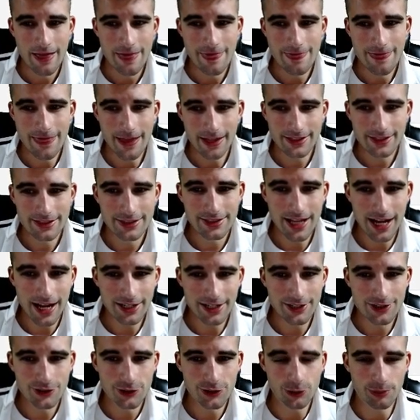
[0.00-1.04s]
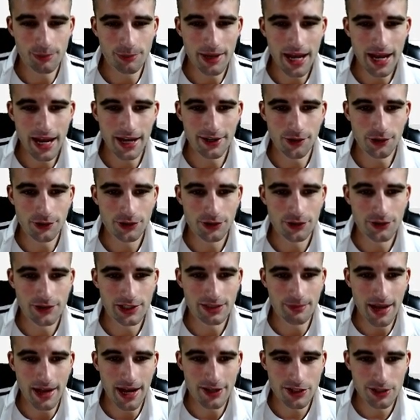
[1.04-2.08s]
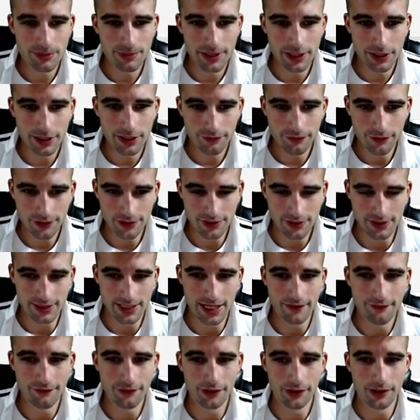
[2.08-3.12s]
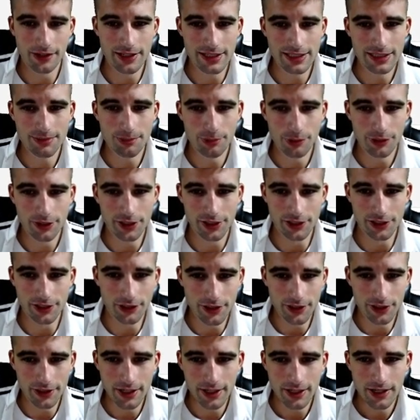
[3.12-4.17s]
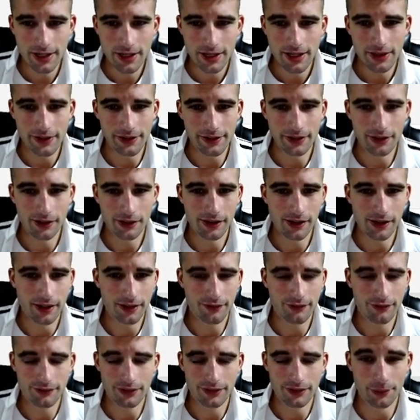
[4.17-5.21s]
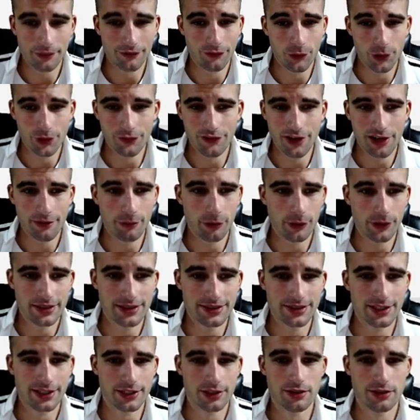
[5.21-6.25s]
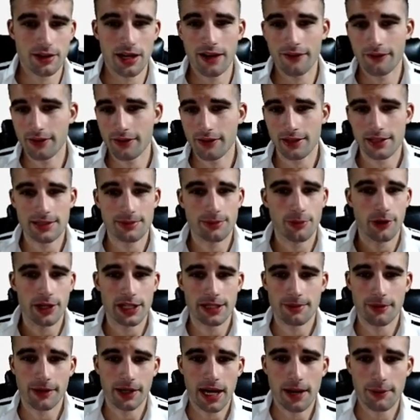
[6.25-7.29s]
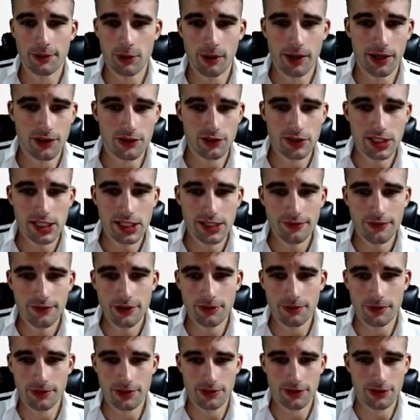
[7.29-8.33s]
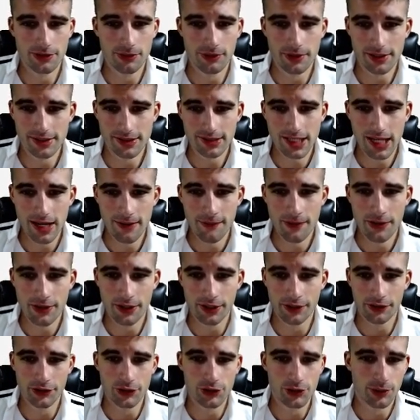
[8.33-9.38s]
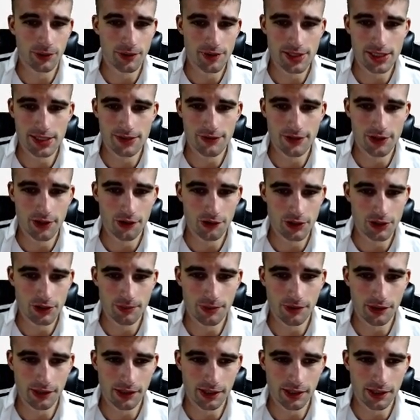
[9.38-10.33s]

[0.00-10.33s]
that's not too bad. And also, this matchup here versus Denver is pretty good. They are allowing 45.6 DraftKings points per game to wide receivers, which is 27th, and nearly 200 receiving yards per